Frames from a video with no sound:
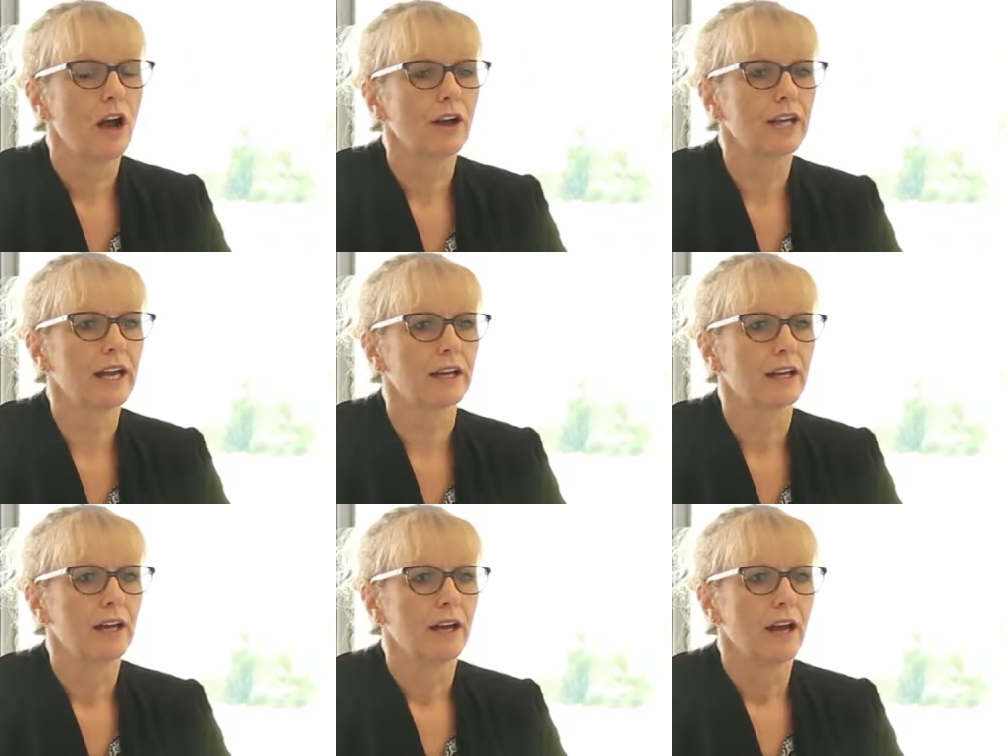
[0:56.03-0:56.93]
Okay,
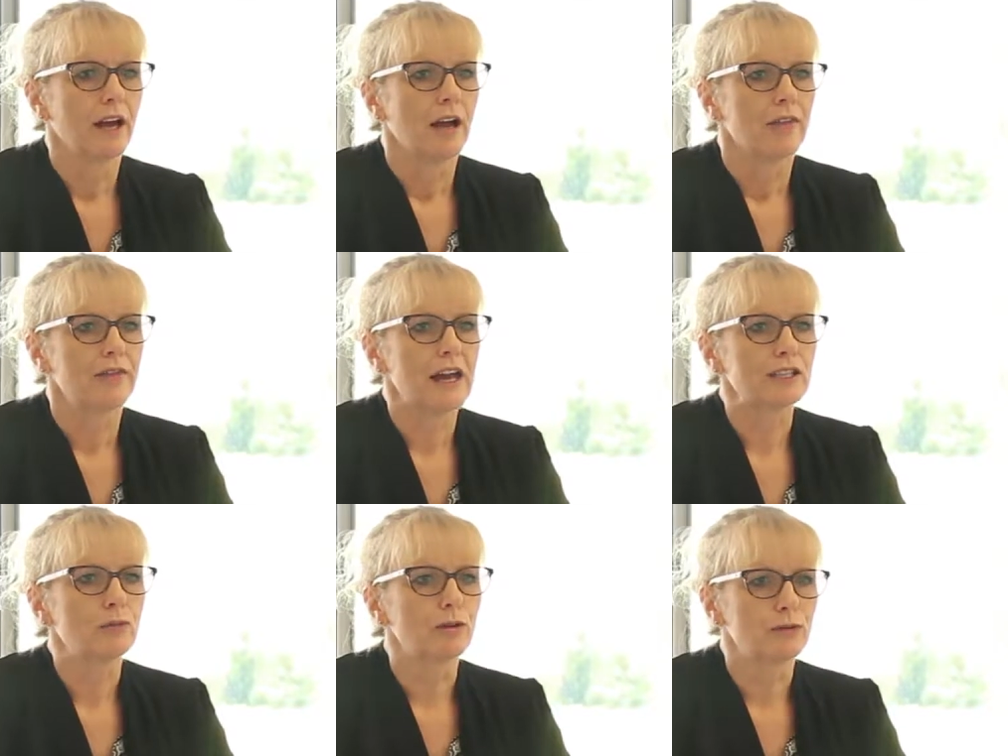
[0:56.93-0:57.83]

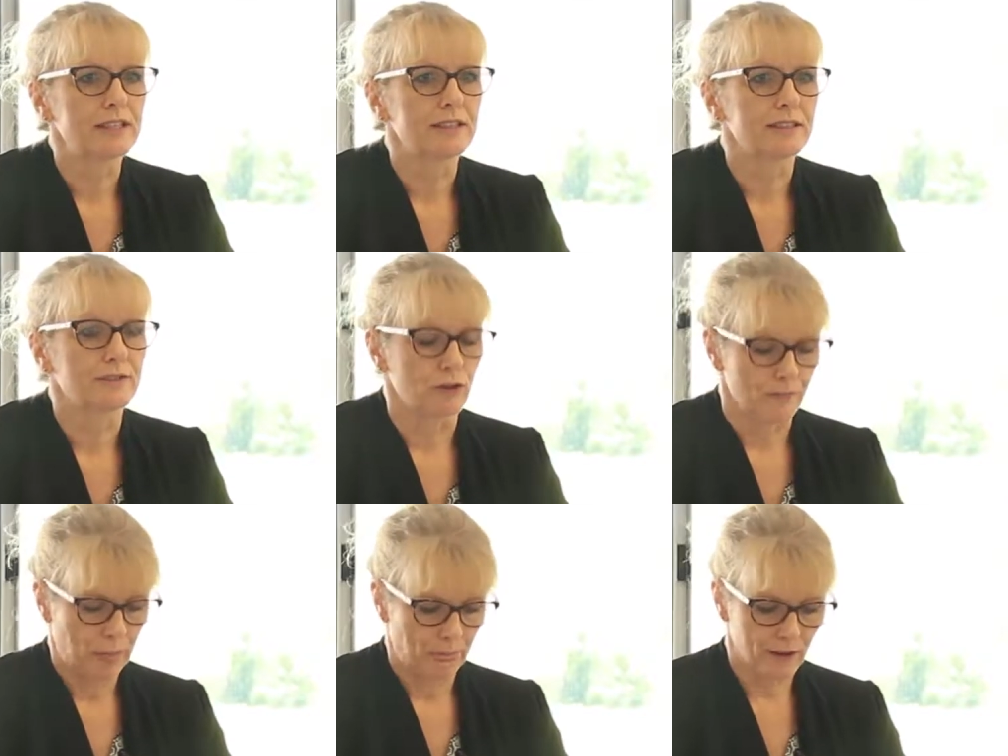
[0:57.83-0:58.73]
that's what recess is for.
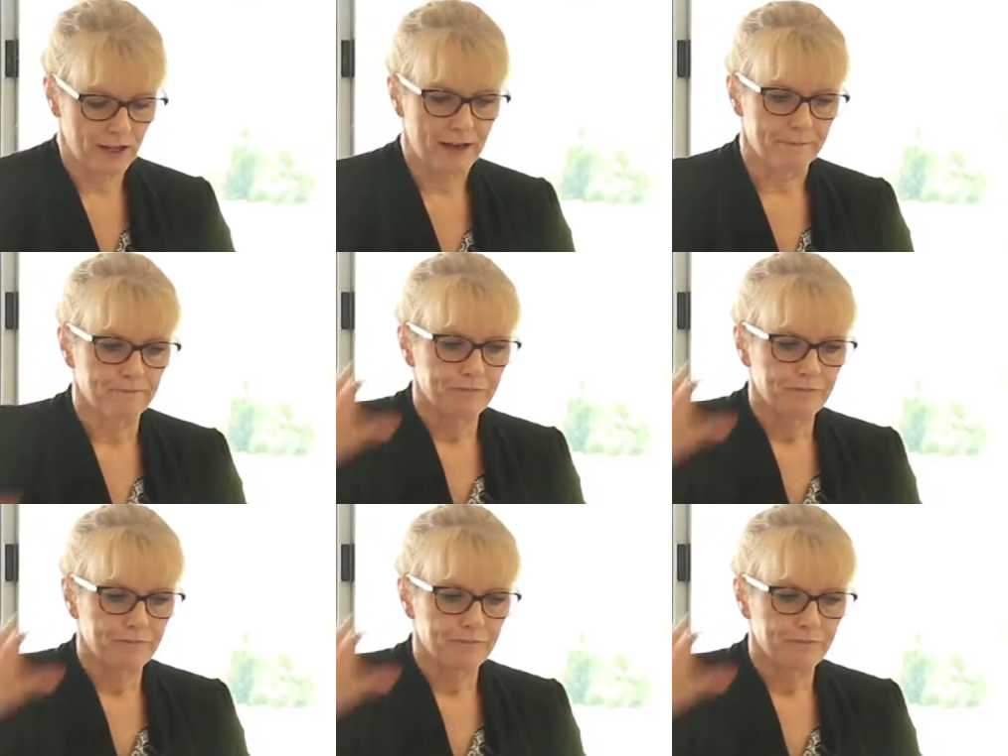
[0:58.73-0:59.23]
Okay.